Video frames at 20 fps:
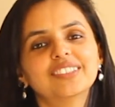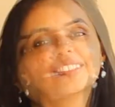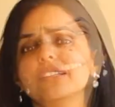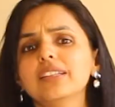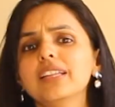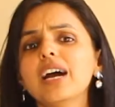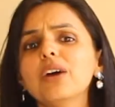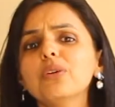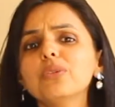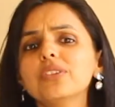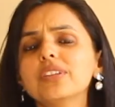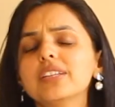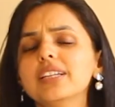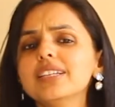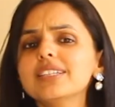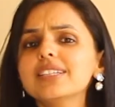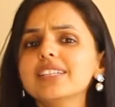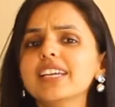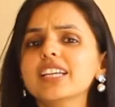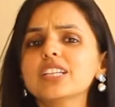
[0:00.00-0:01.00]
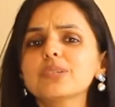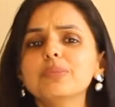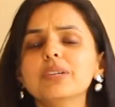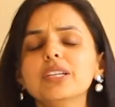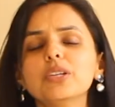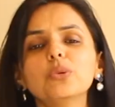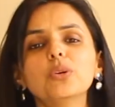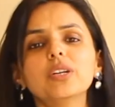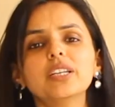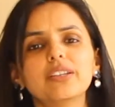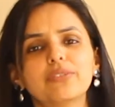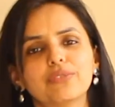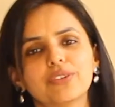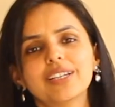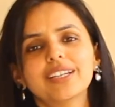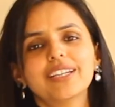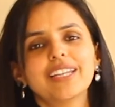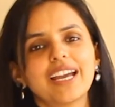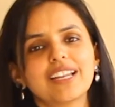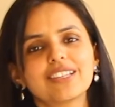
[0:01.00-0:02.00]
Now this takes me to a
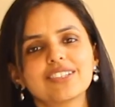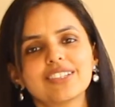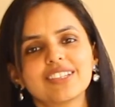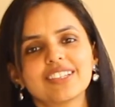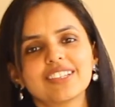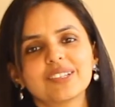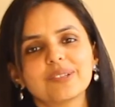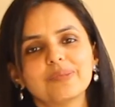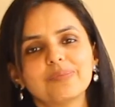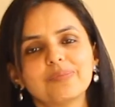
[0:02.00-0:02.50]
different tangent.